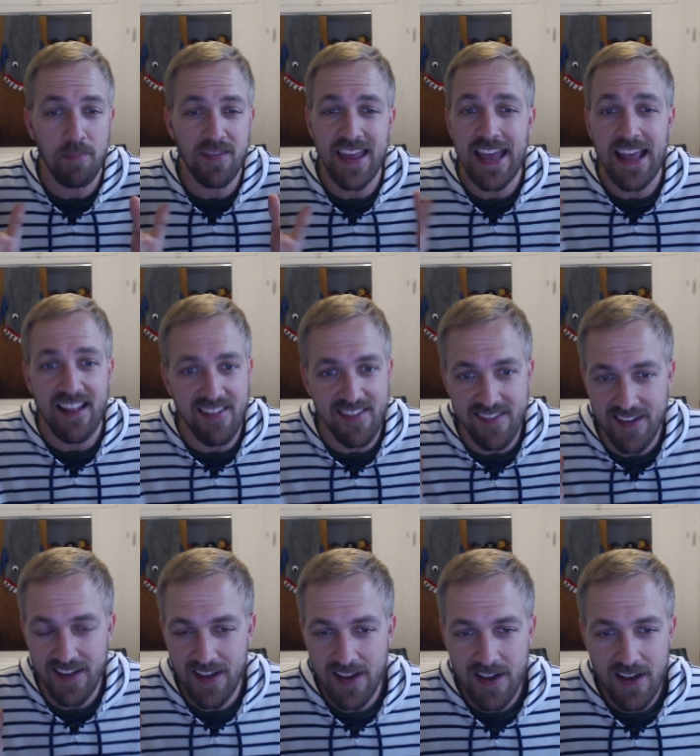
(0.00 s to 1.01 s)
tents
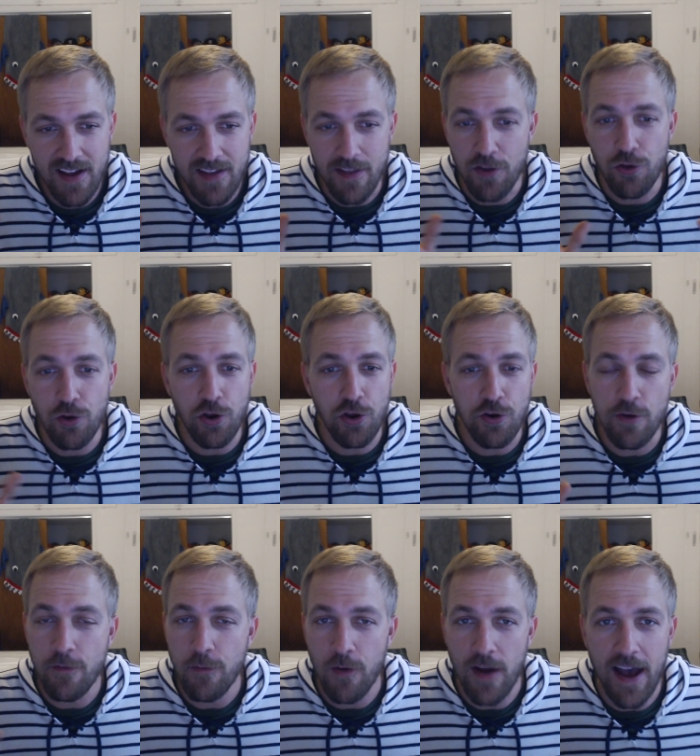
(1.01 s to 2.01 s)
that you can
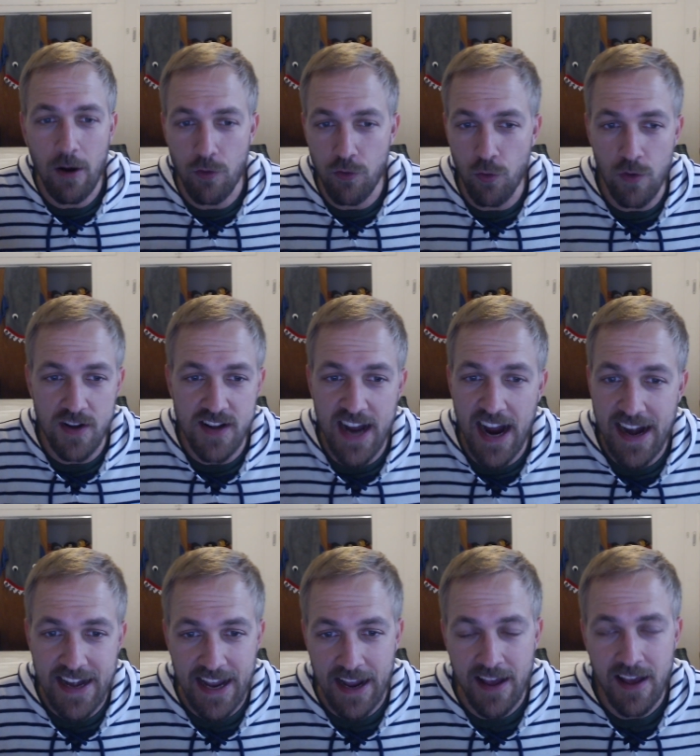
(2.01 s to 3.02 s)
do for outdoor
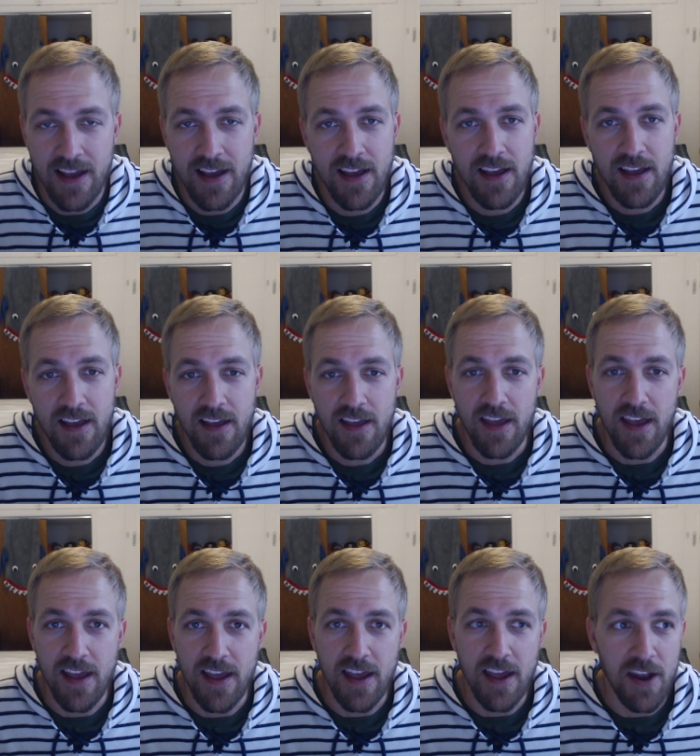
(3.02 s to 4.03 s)
dining.
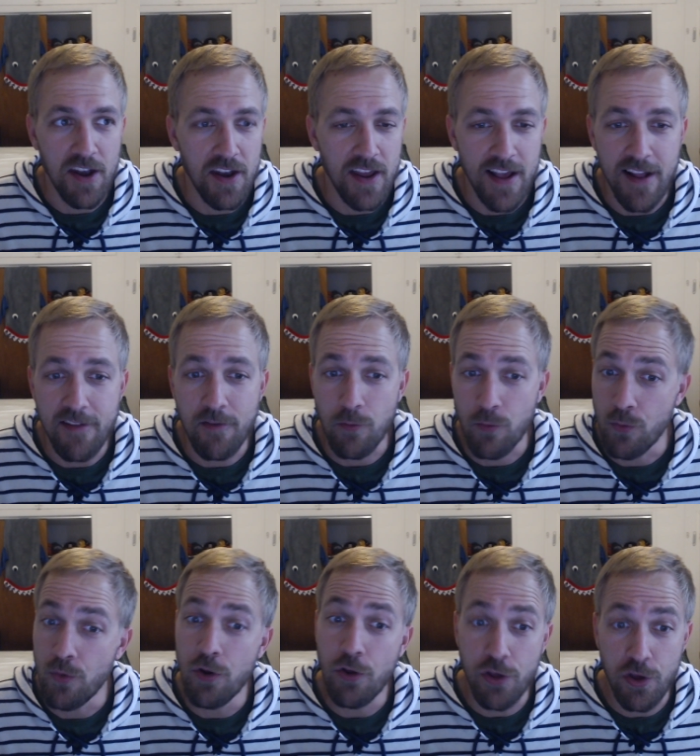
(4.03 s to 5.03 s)
And it's
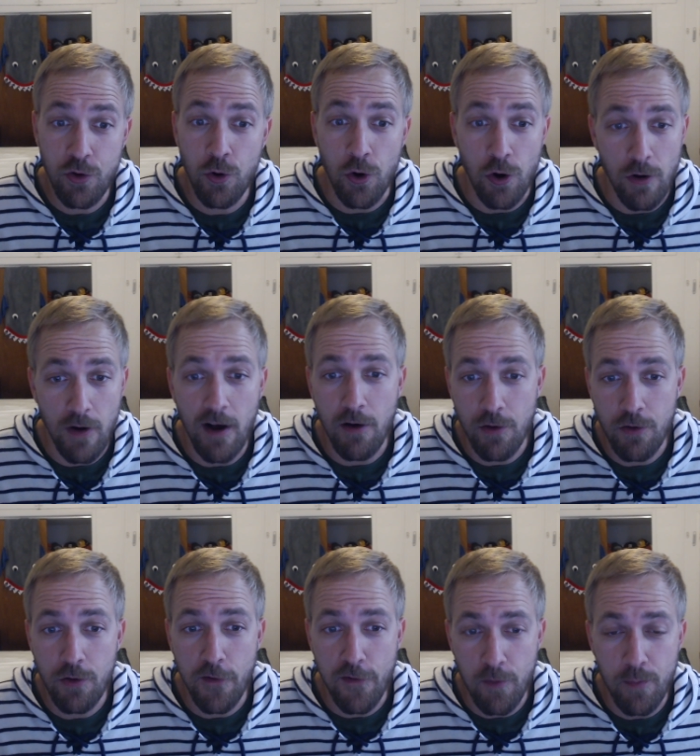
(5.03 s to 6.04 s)
really cool. I'll
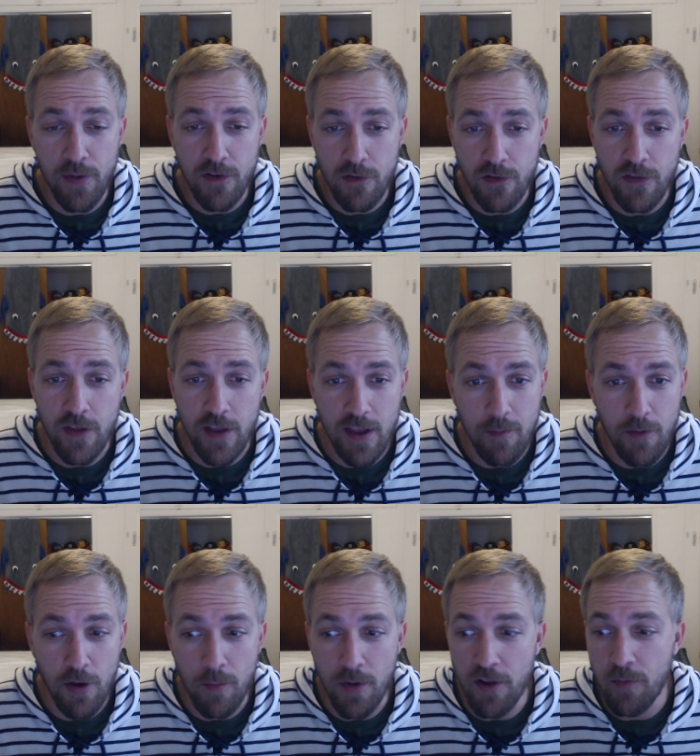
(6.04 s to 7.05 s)
include some pictures in the
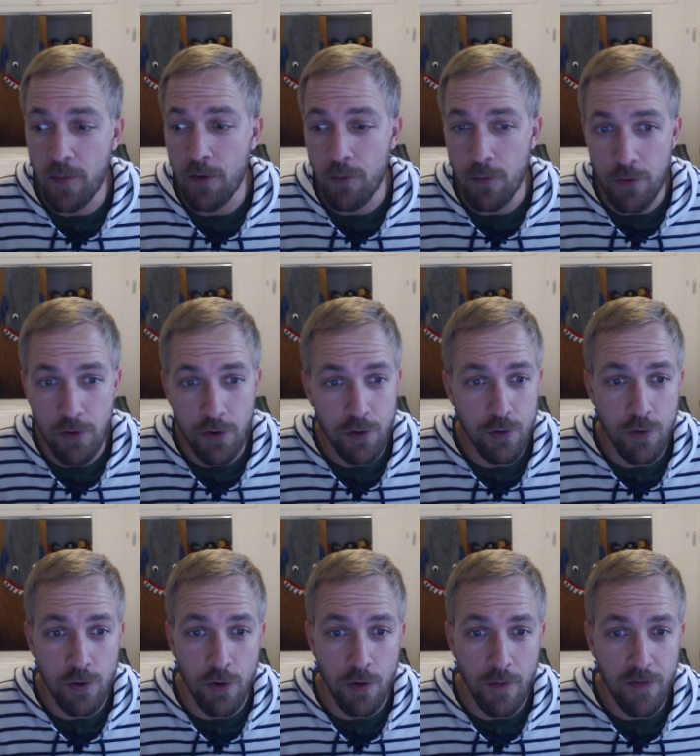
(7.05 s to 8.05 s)
email, but it's been really
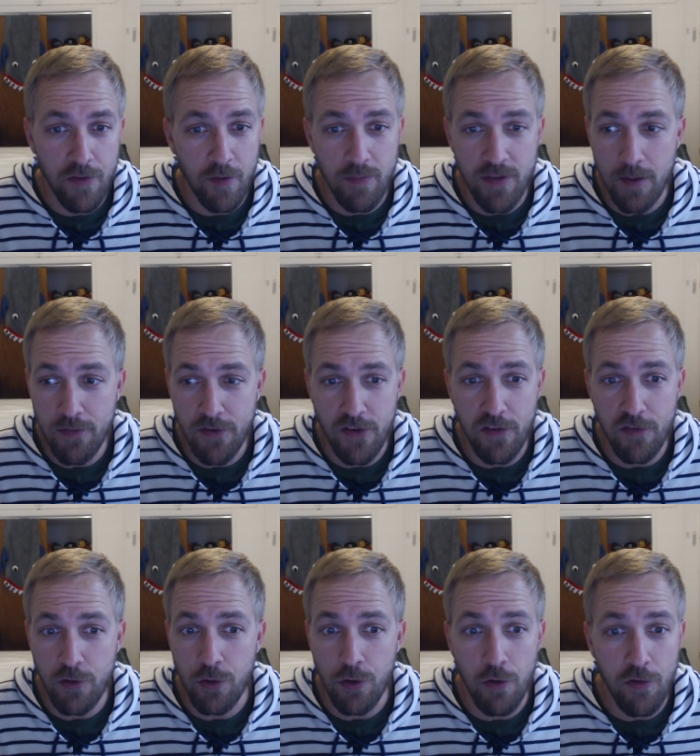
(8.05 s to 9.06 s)
cool. Sometimes they
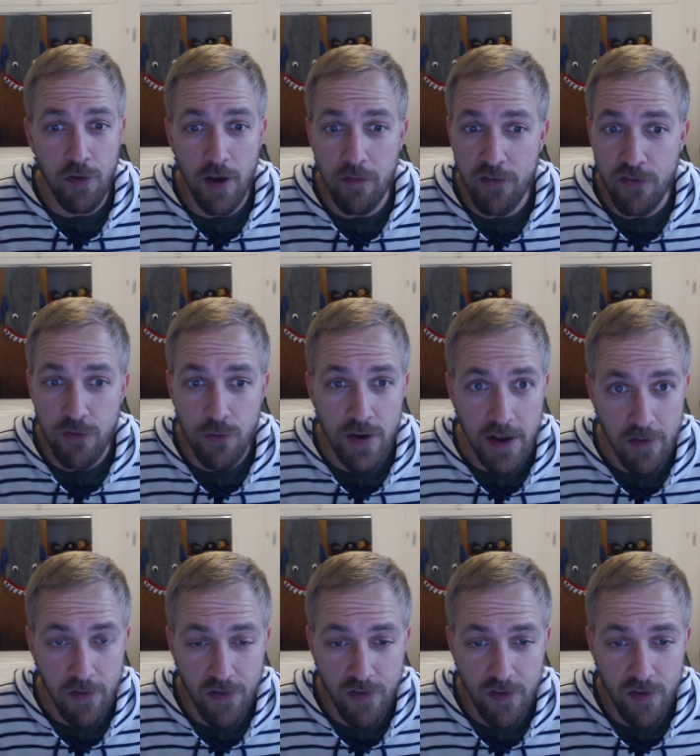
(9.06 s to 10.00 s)
just close off streets